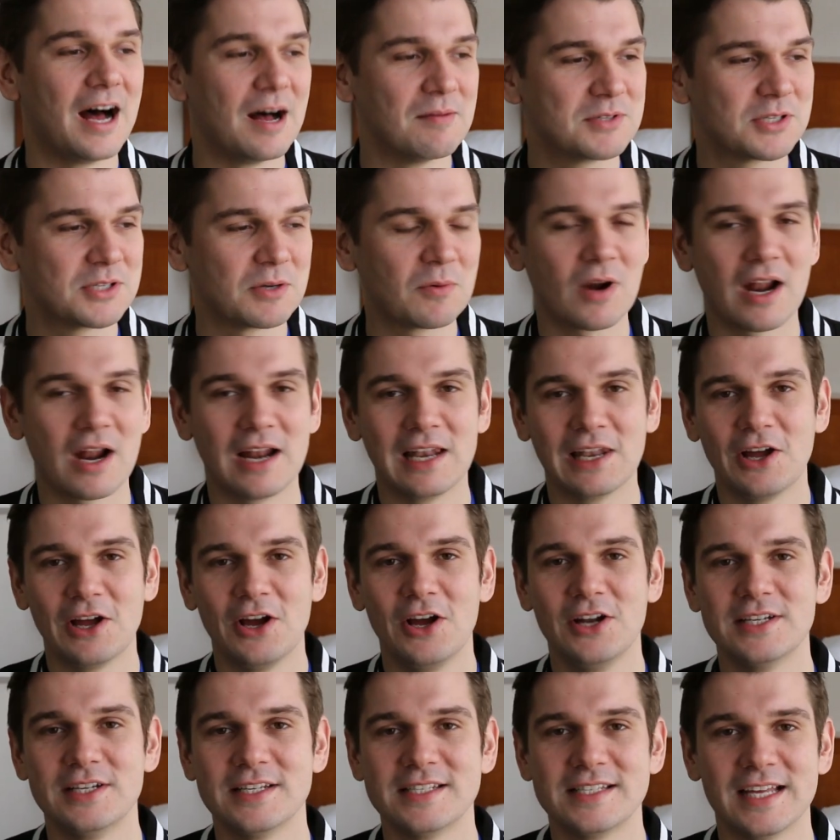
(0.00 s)
So what I
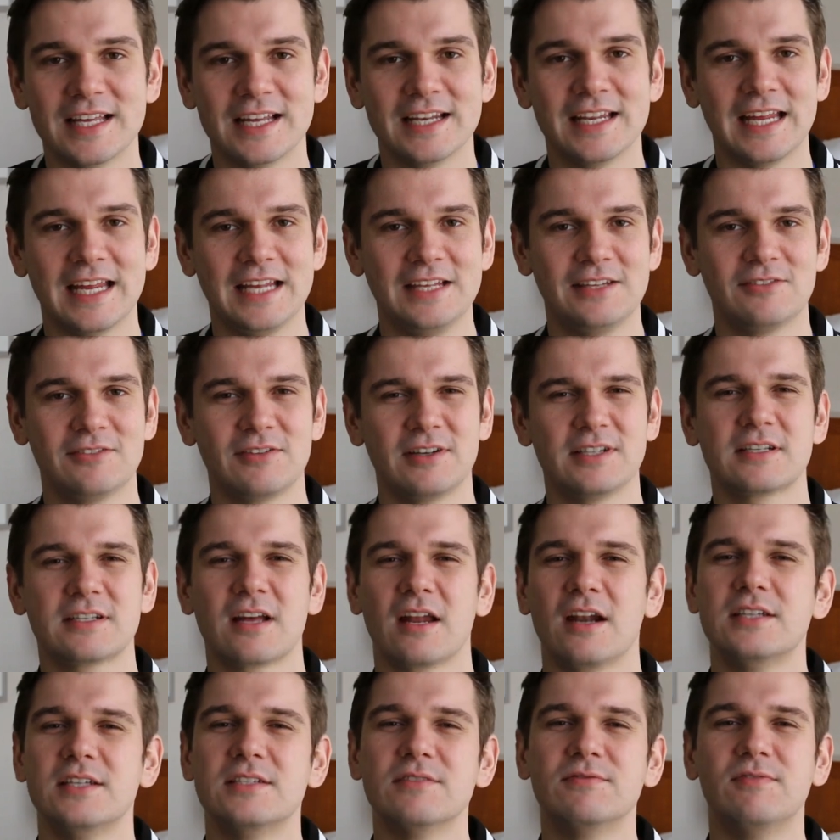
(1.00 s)
learned is that E3 is
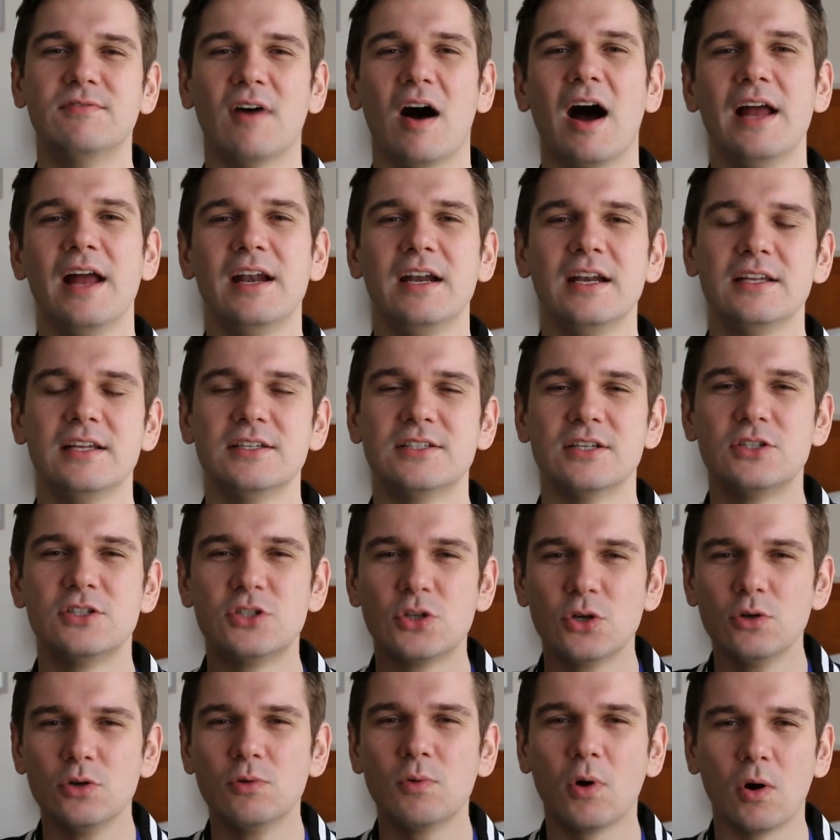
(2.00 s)
kind of divided into
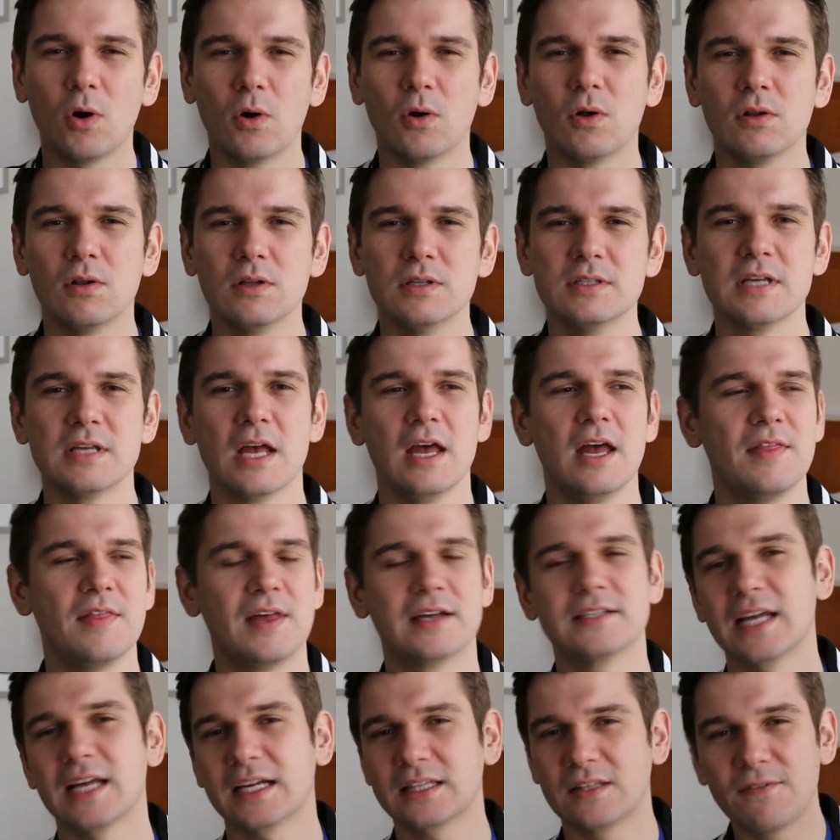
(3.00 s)
two halls.
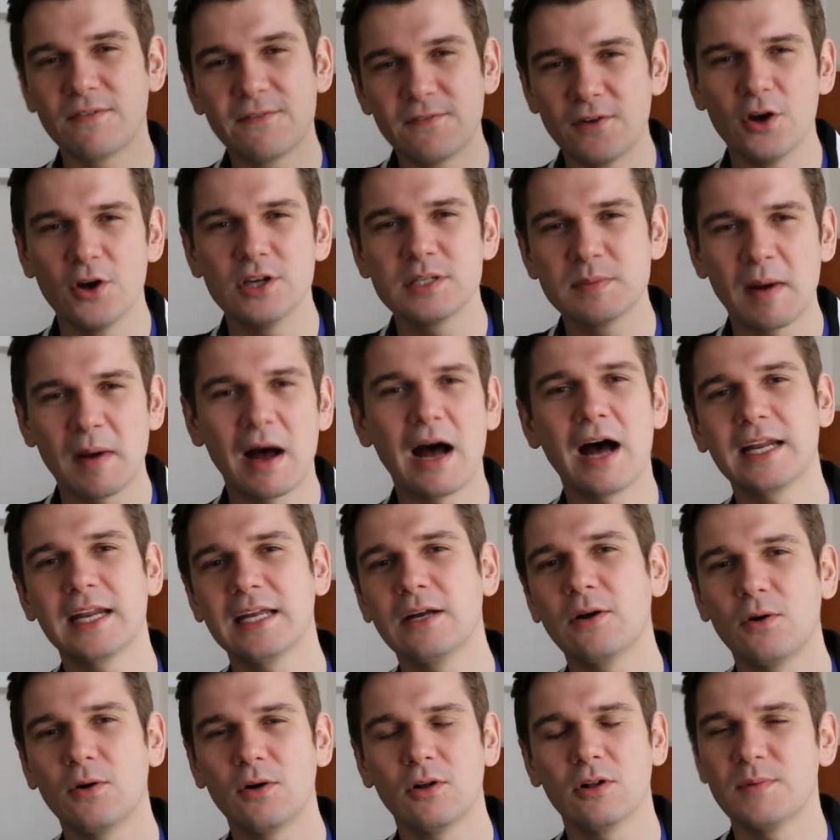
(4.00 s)
There's like the first party
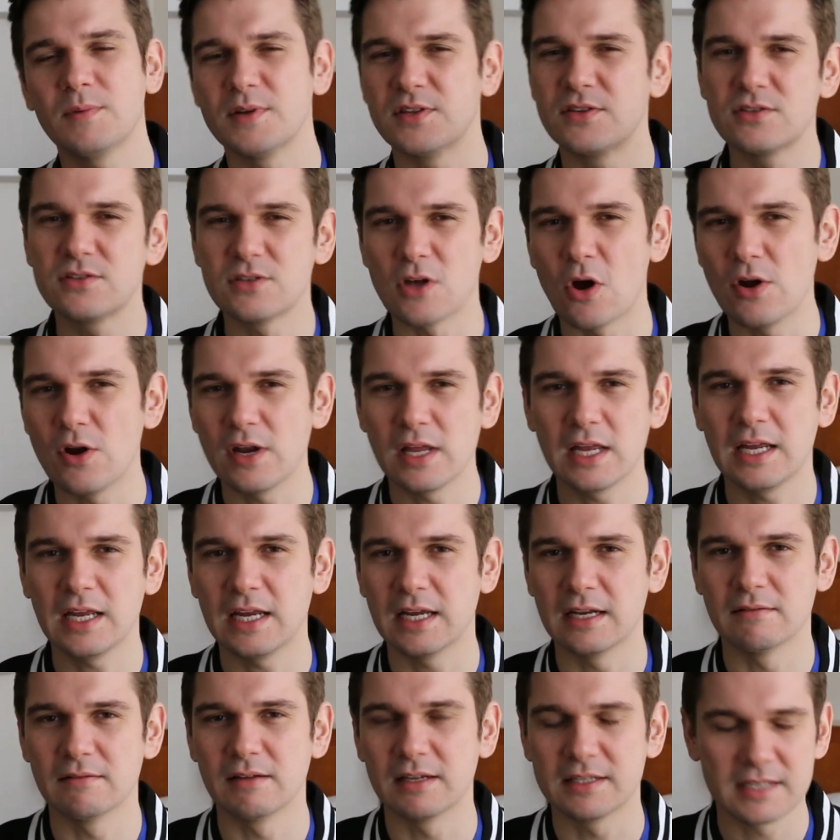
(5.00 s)
hall with
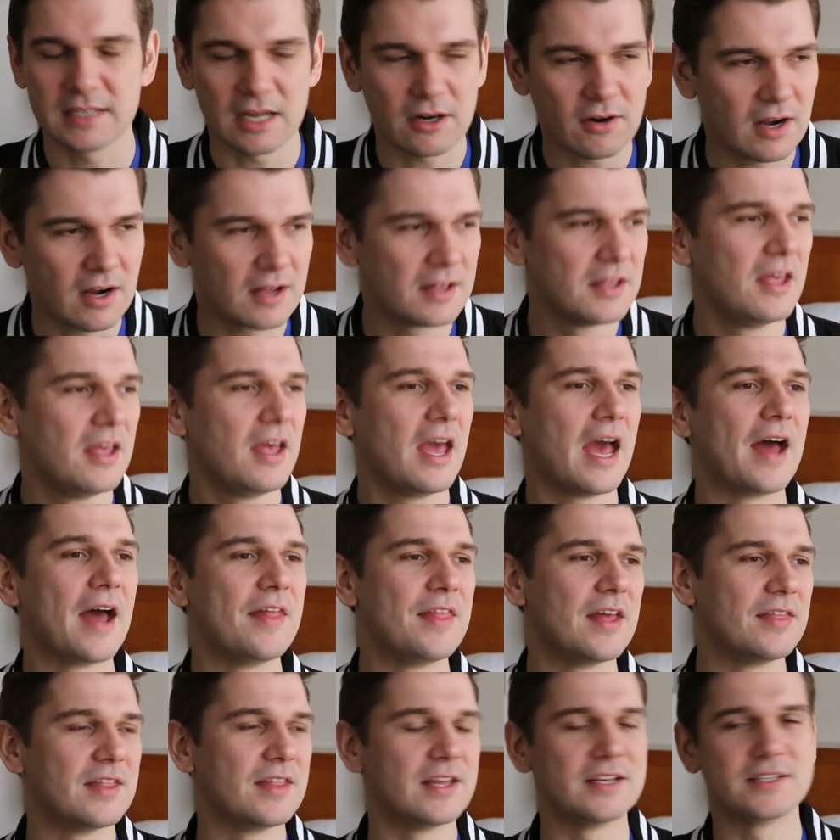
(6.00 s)
Sony and etc.
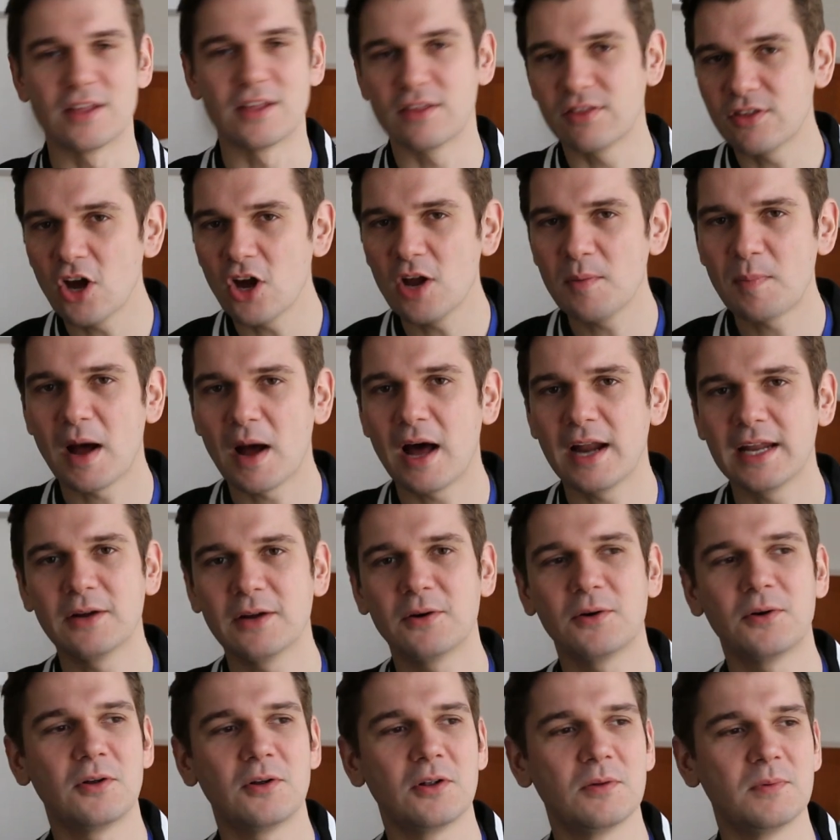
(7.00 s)
And then there's the third party
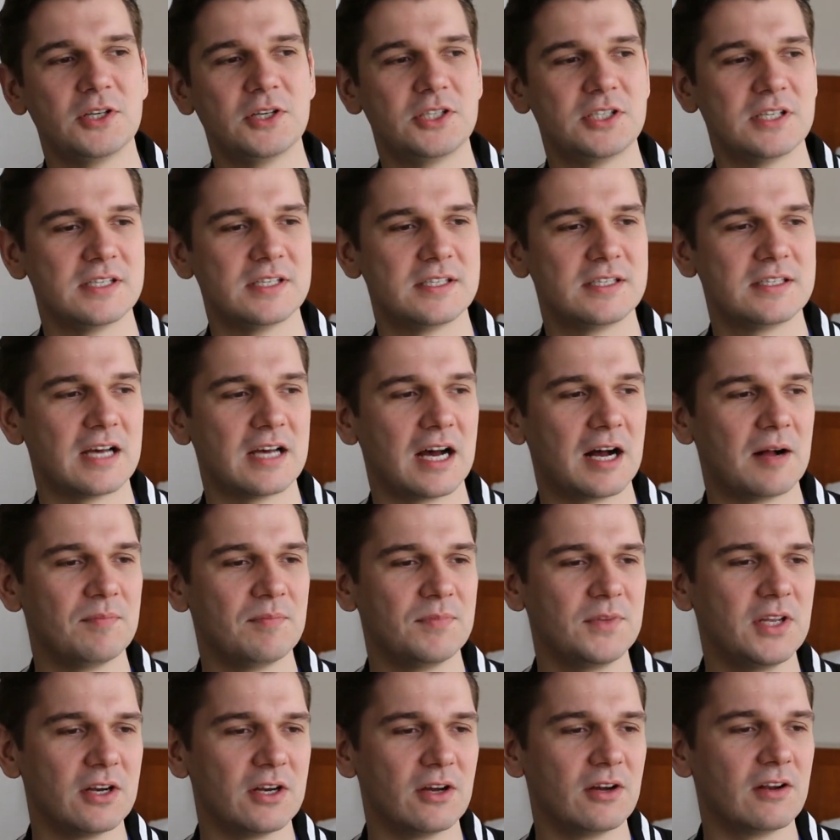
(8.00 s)
hall, which is,
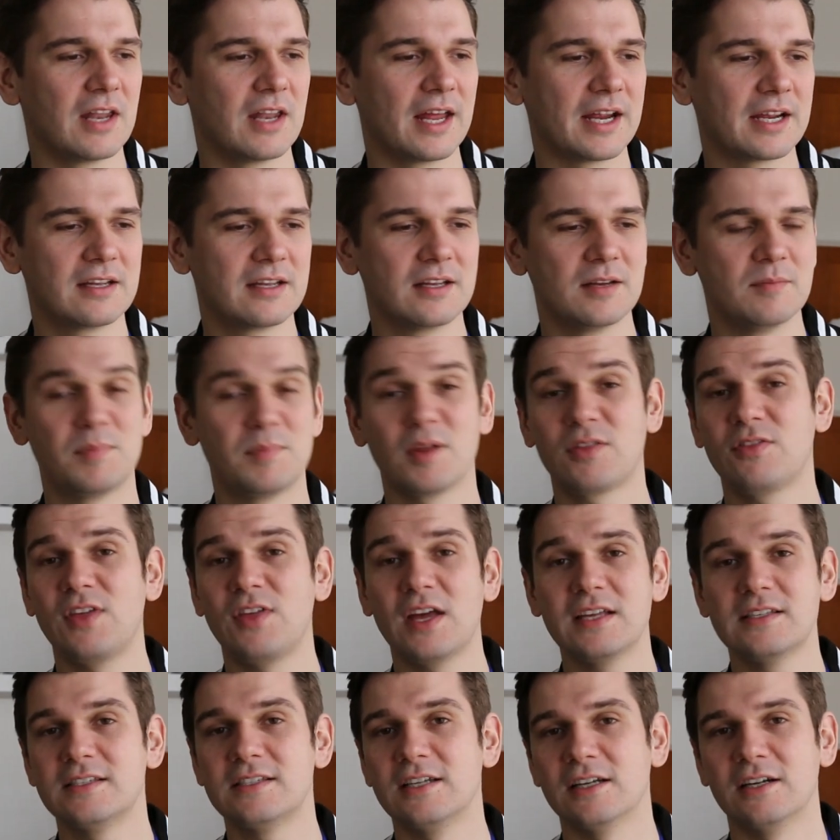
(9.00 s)
you know, like
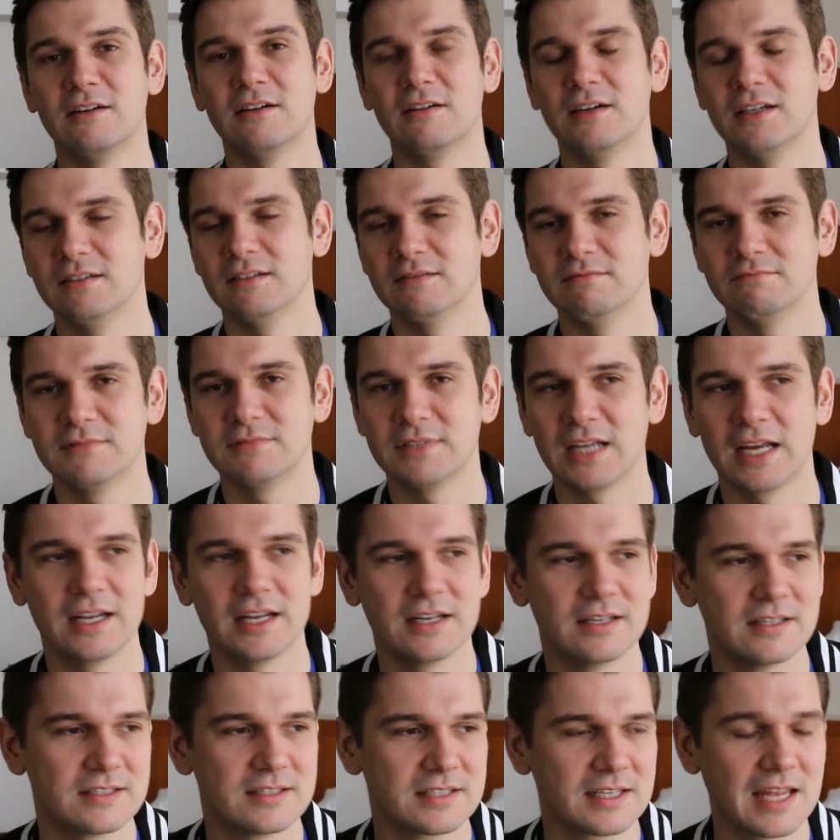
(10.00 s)
Bethesda
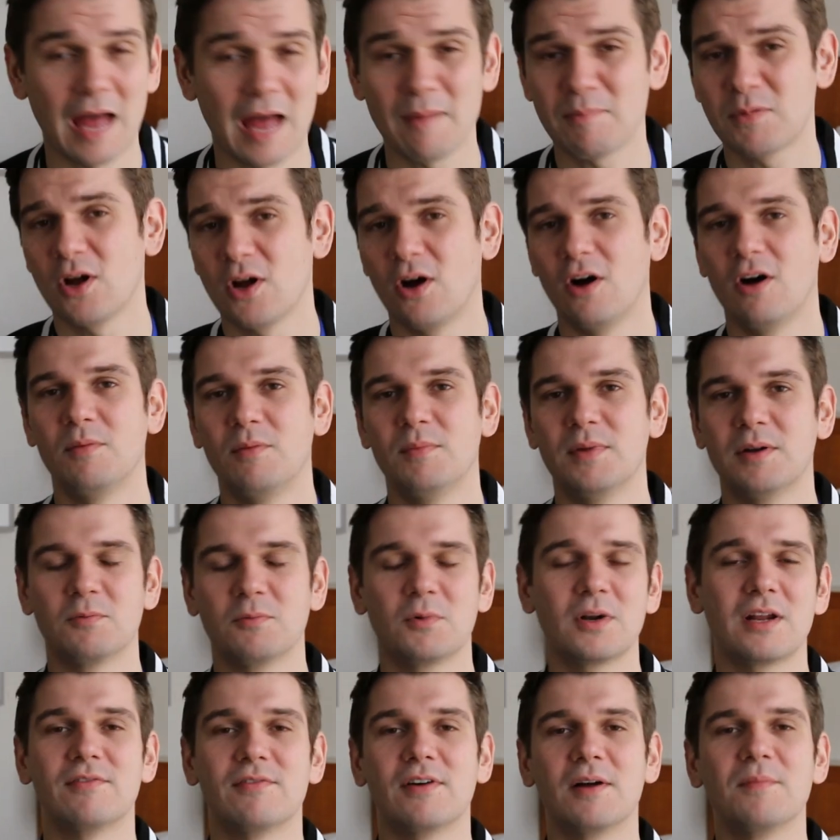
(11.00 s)
and Capcom and
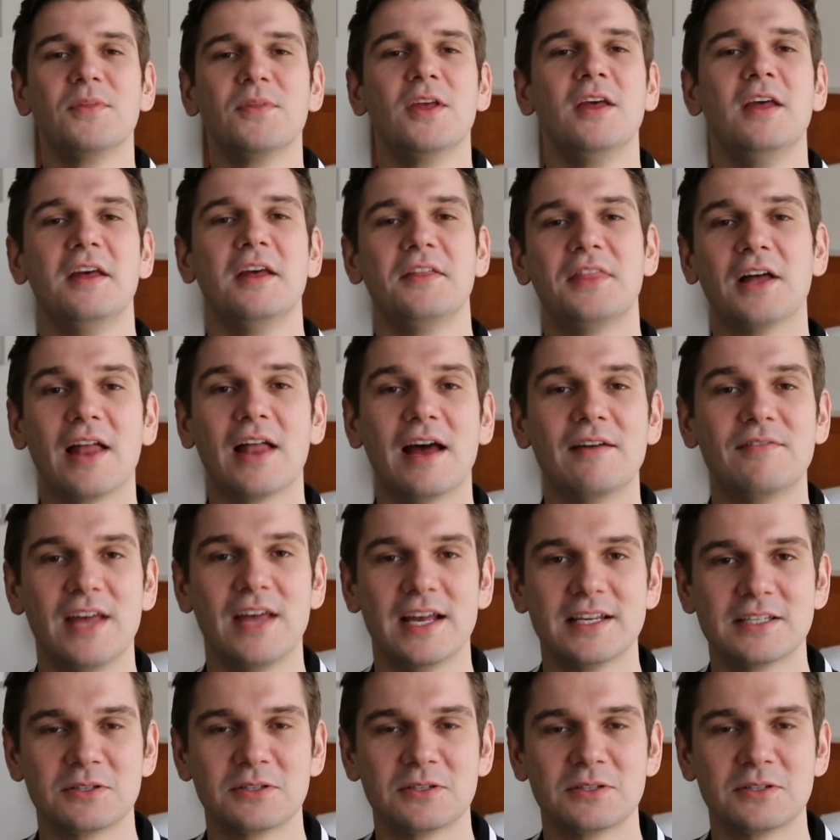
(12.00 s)
whatever. They'll have their